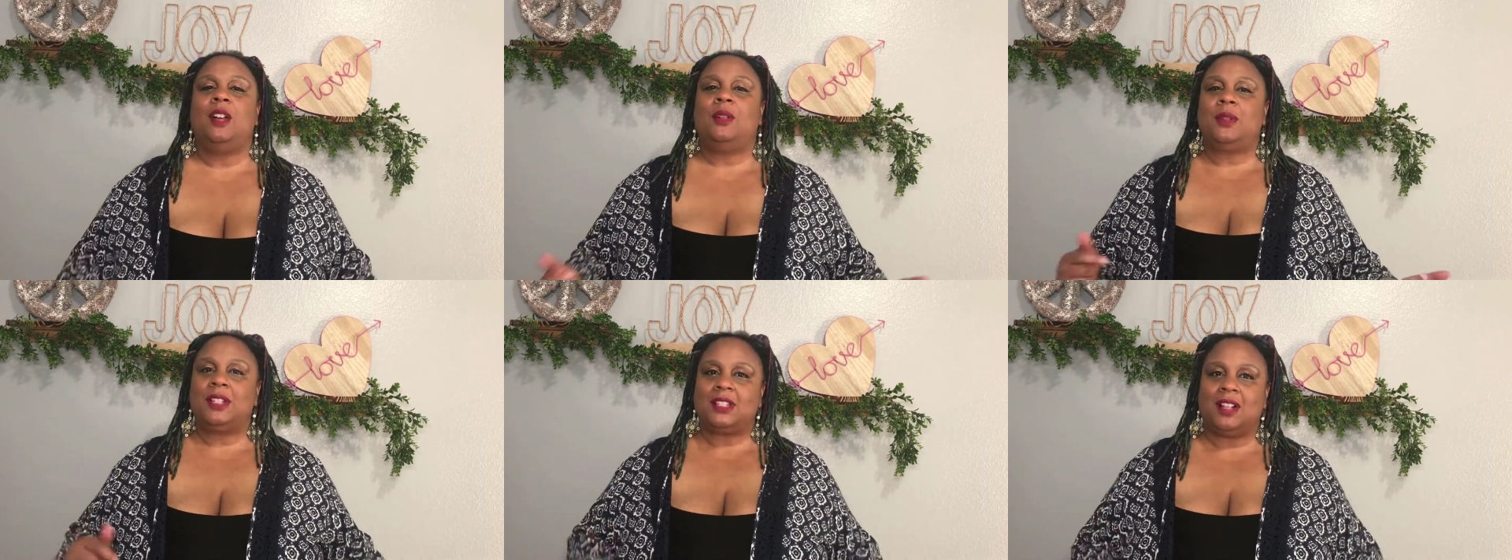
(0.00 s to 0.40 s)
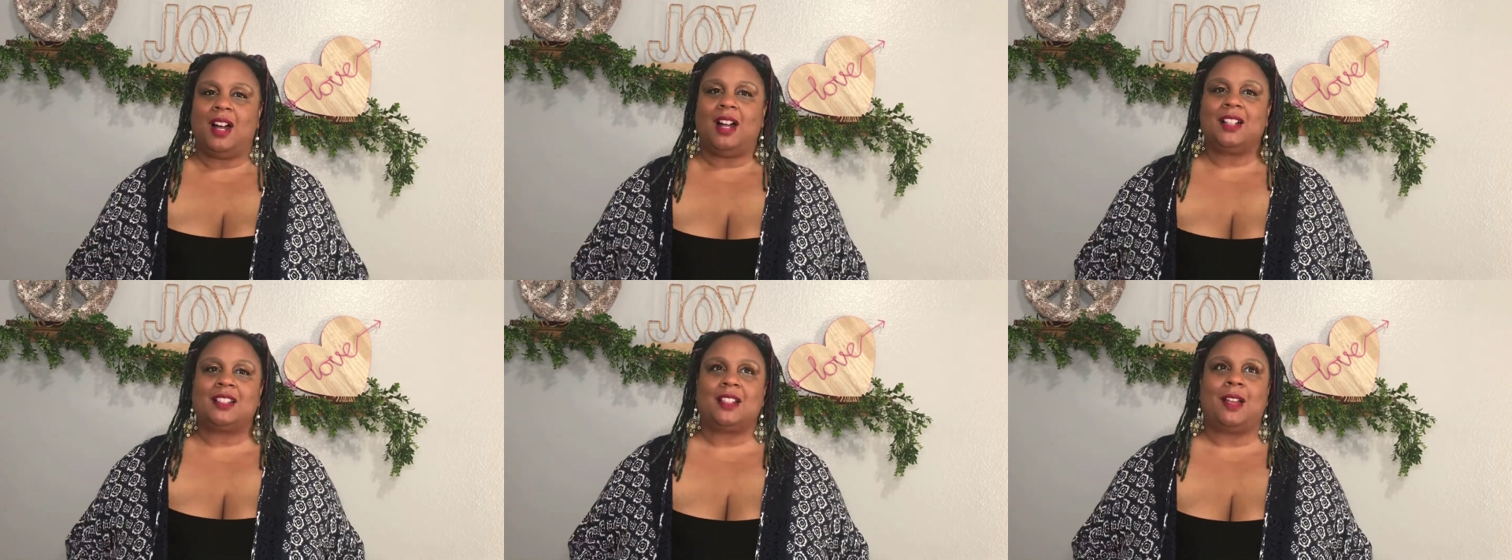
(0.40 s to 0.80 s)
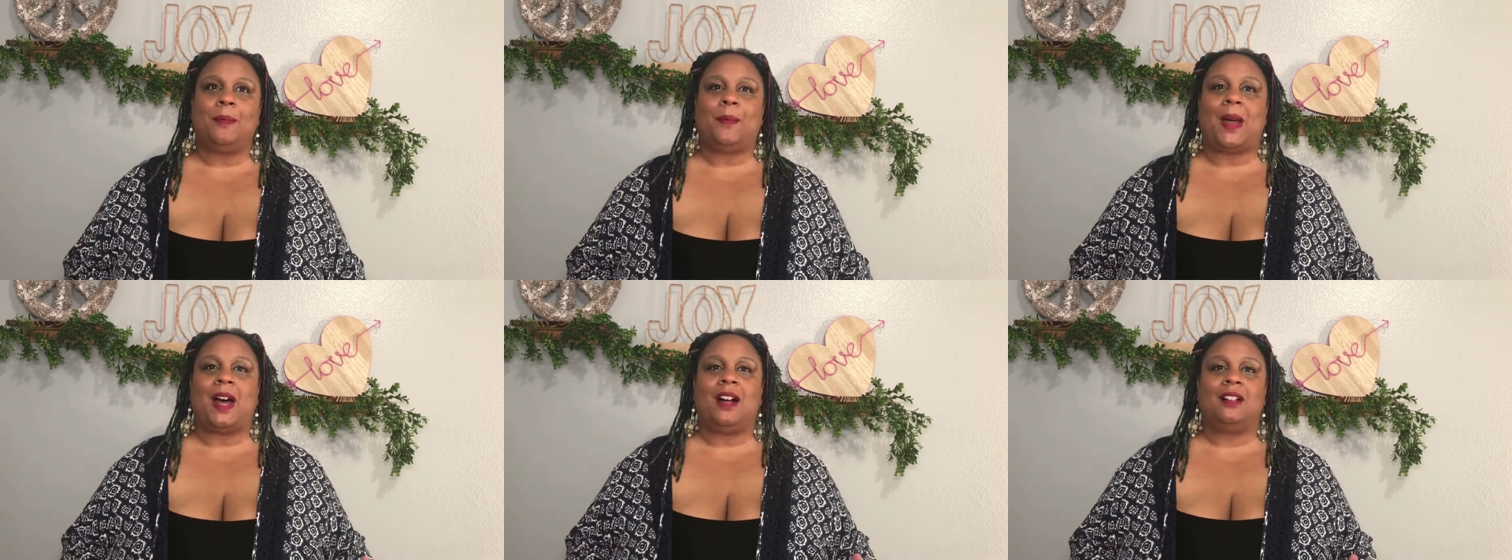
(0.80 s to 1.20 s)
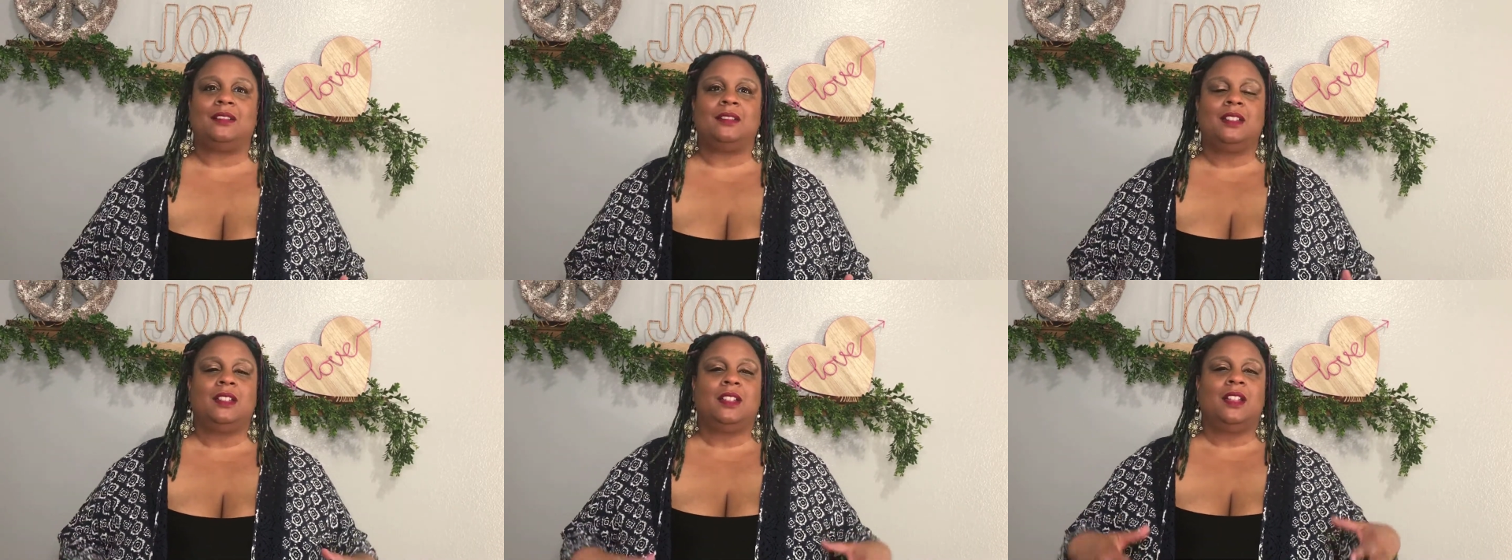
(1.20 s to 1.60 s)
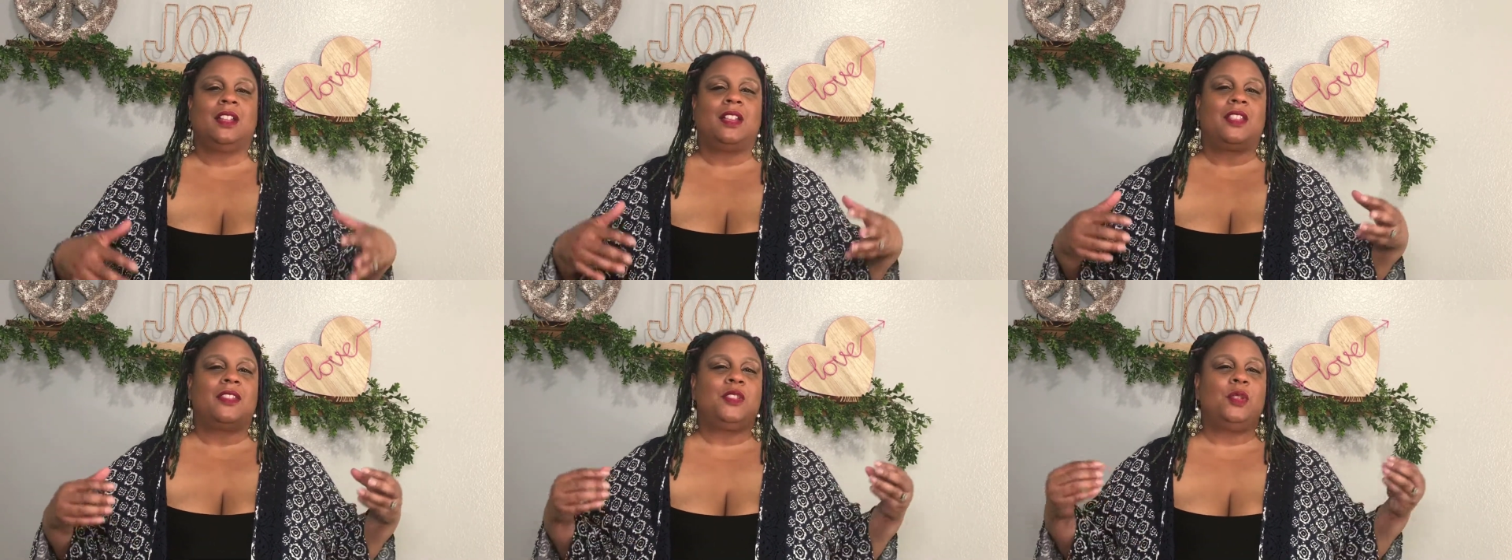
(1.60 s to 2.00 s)
we talked about
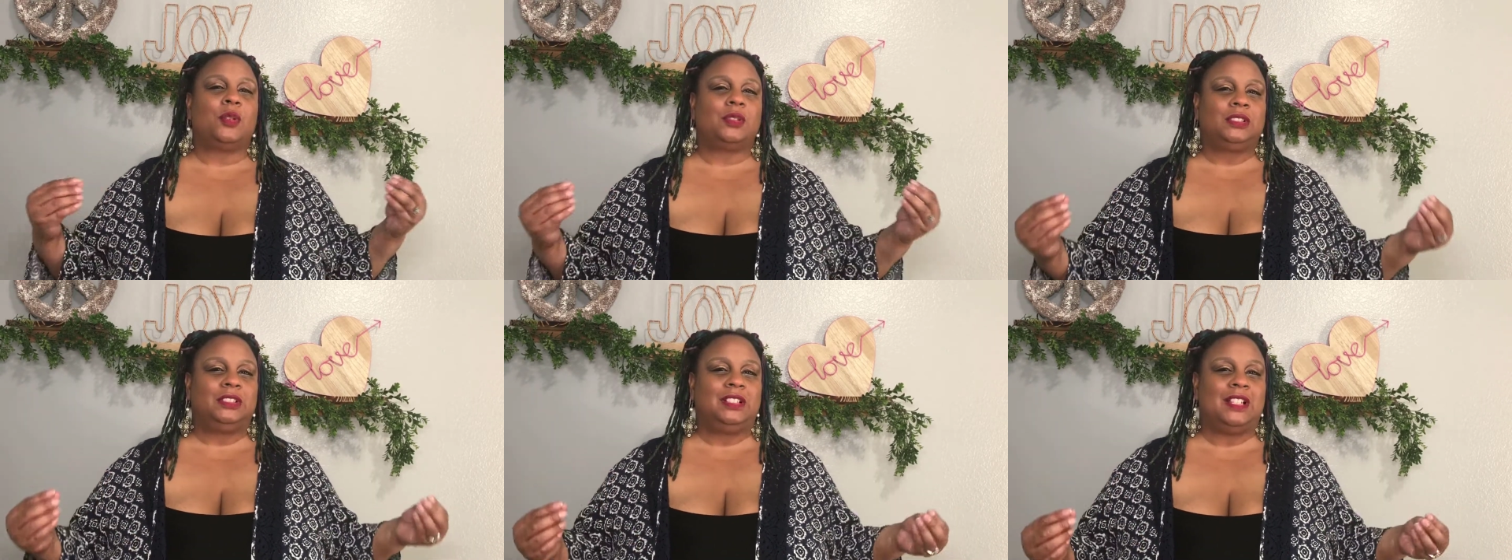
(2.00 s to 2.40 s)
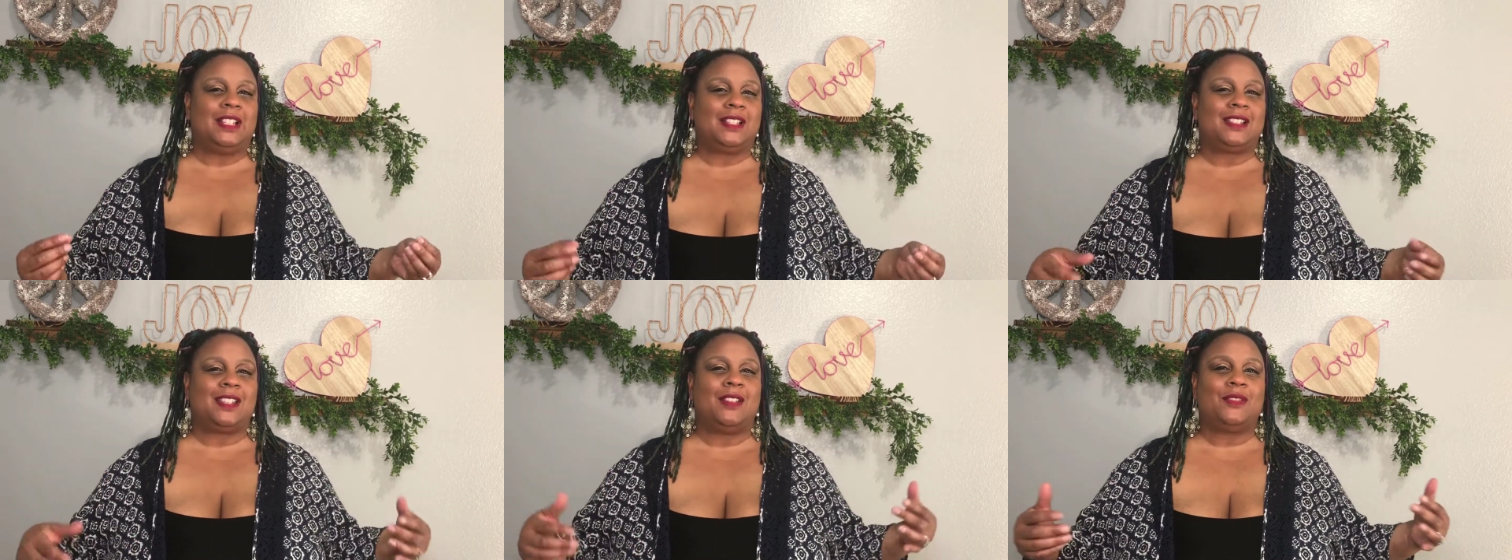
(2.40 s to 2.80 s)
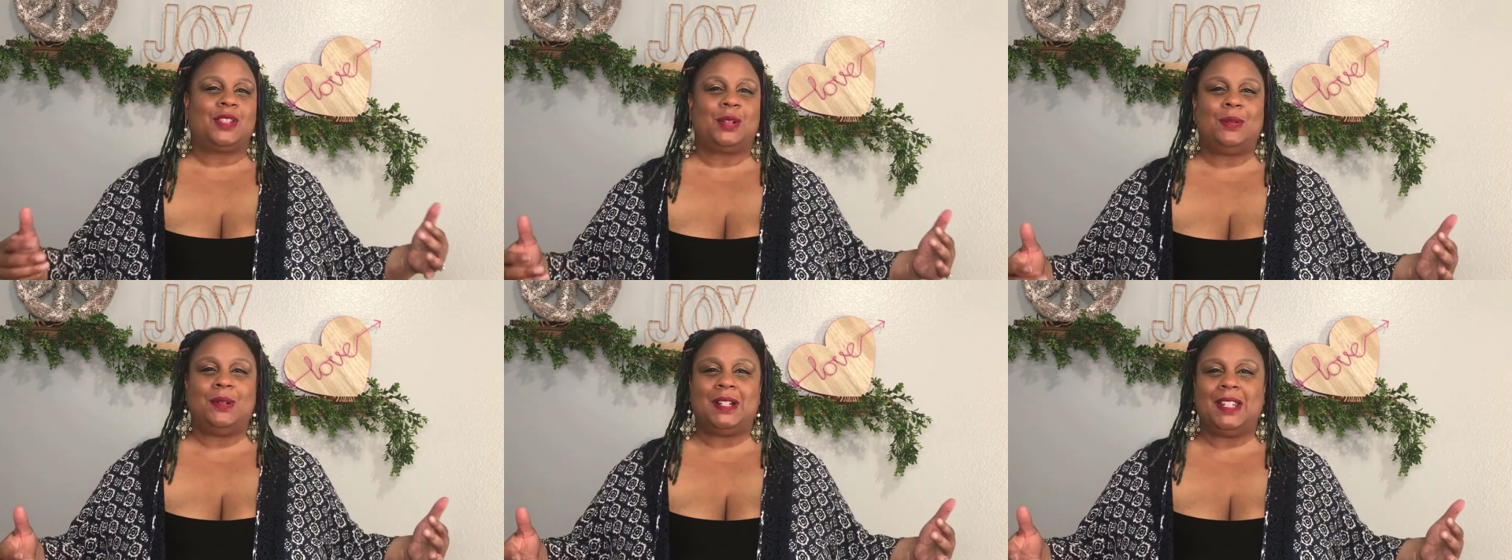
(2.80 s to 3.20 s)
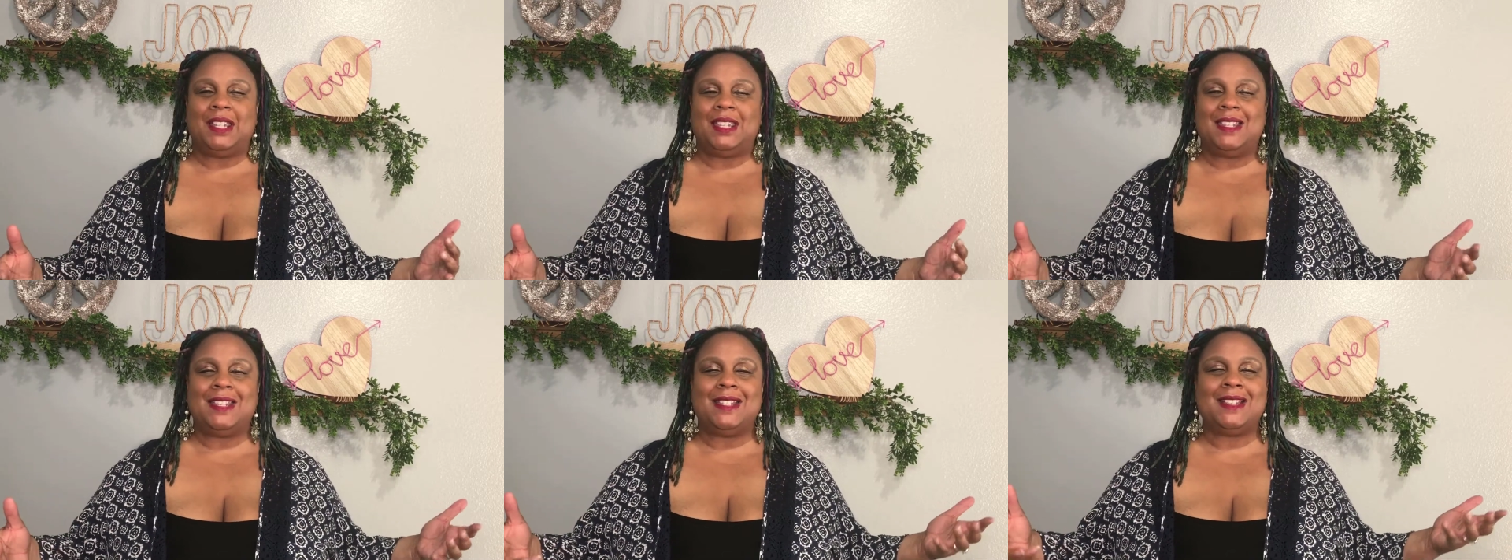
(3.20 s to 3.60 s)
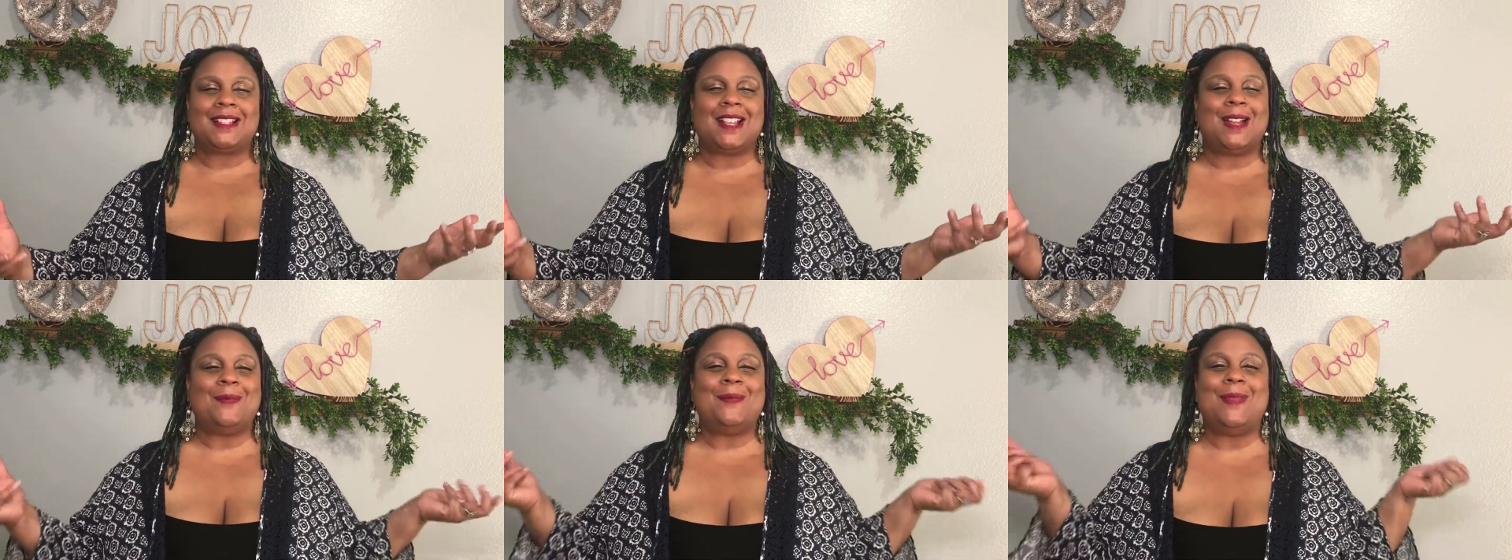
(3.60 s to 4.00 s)
your list of 20 things
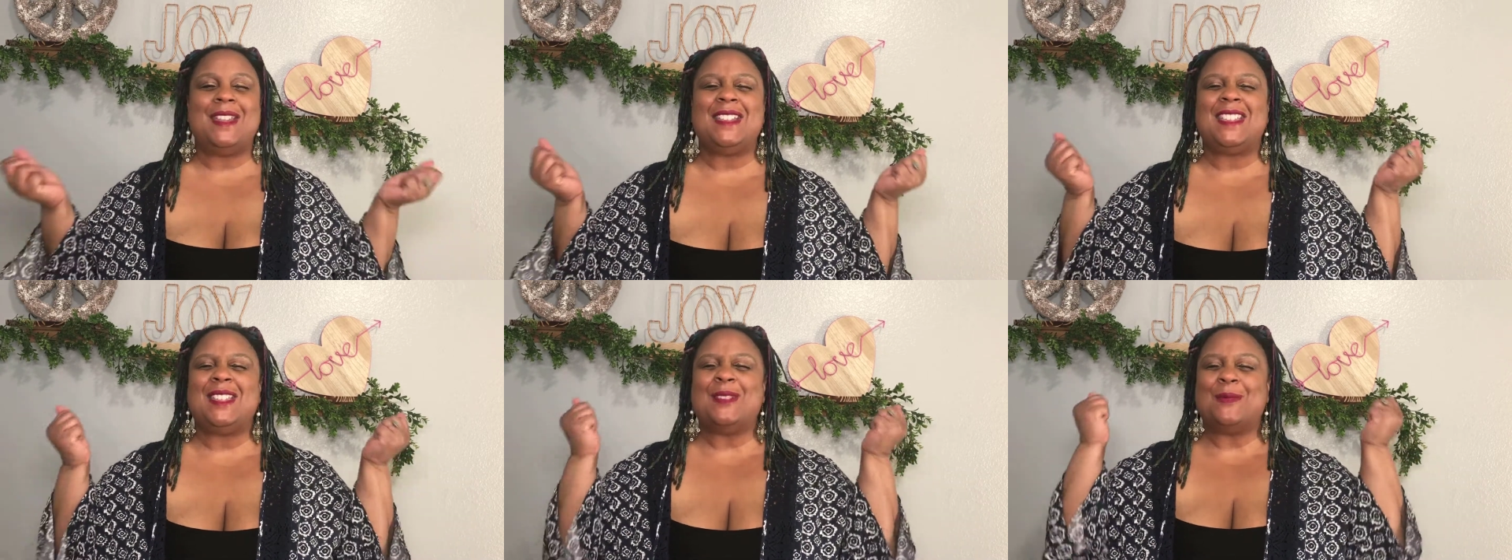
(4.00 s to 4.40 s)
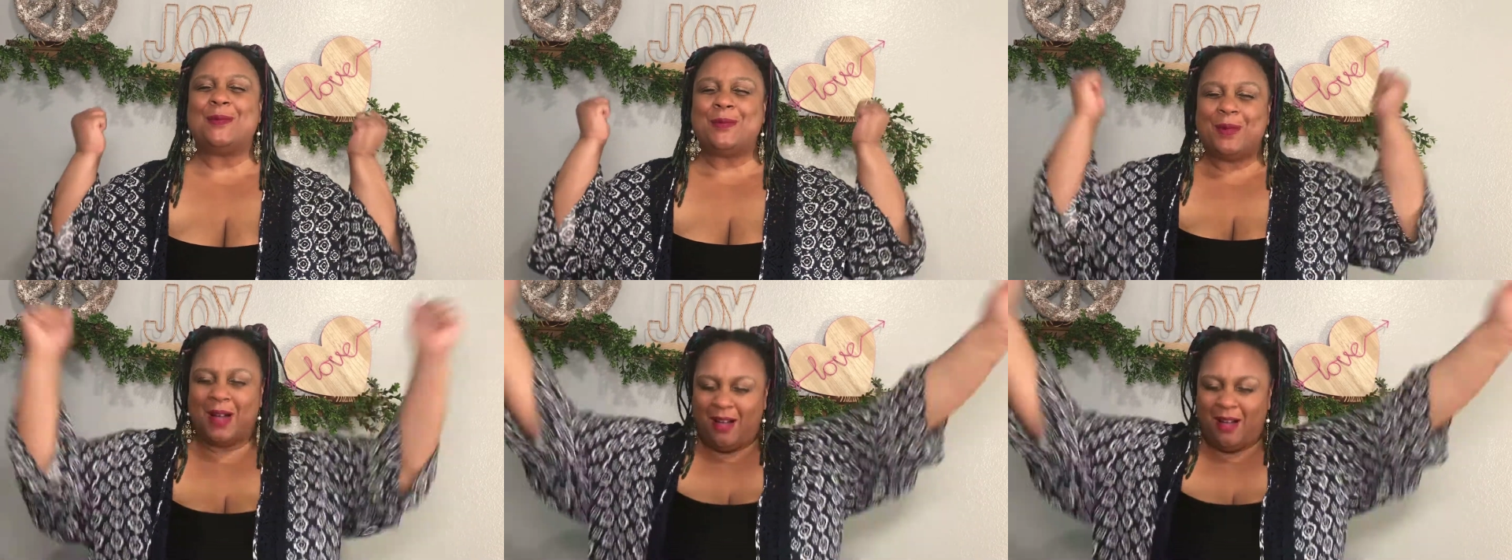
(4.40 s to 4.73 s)
that make you